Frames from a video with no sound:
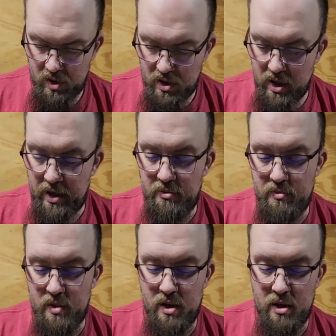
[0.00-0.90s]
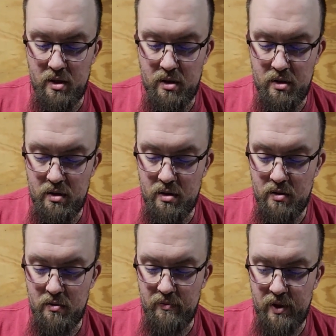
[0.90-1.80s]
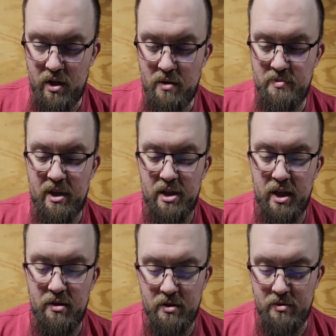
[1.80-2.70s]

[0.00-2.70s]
Alright, firearms back together.